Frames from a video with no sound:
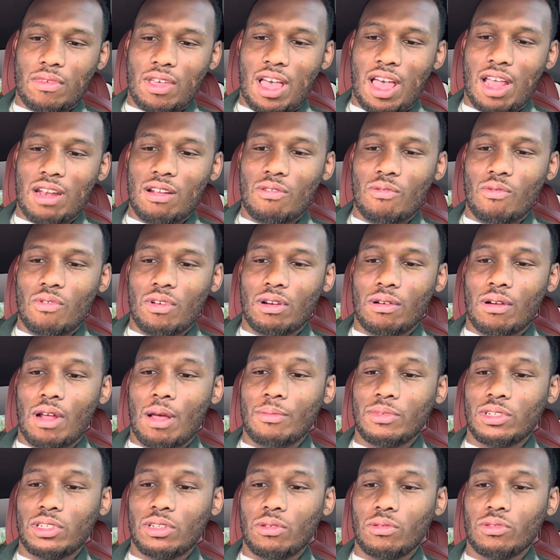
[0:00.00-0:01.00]
I don't want to.
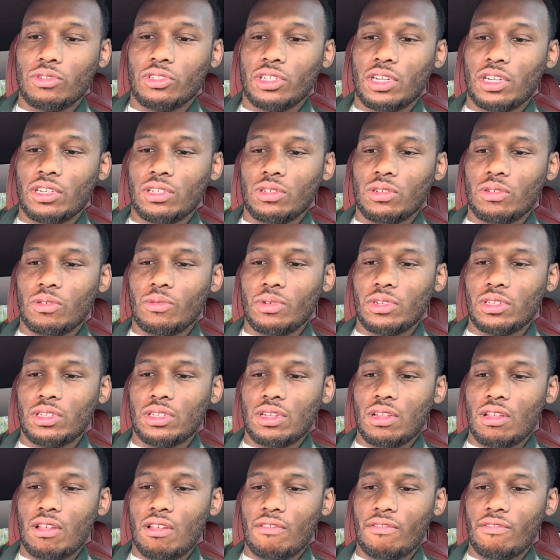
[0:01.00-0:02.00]
I'm so gentle with
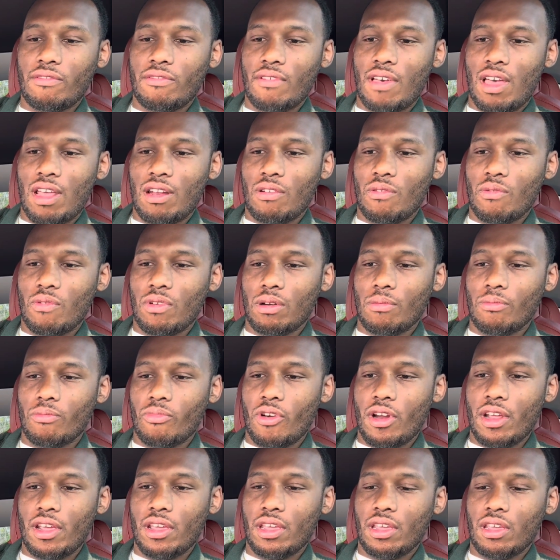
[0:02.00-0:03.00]
stuff. I don't want to
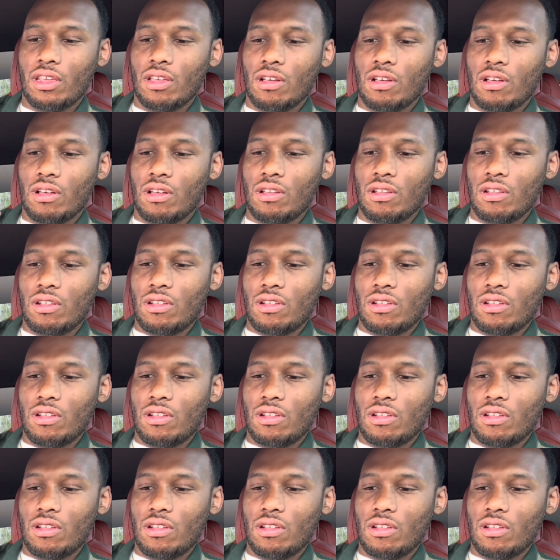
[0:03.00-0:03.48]
break it, y'all.